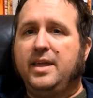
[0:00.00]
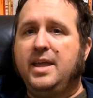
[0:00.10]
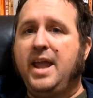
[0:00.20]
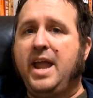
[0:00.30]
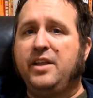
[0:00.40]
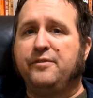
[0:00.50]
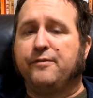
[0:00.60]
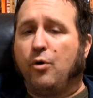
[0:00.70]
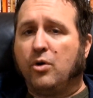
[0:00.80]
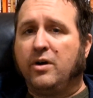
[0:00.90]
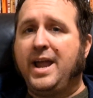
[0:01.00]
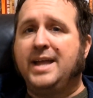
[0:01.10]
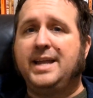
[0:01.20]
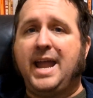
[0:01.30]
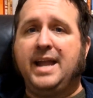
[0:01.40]
In 84
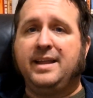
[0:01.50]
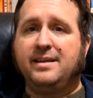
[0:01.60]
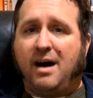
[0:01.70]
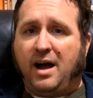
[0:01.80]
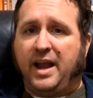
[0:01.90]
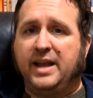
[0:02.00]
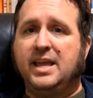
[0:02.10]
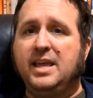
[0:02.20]
and 89,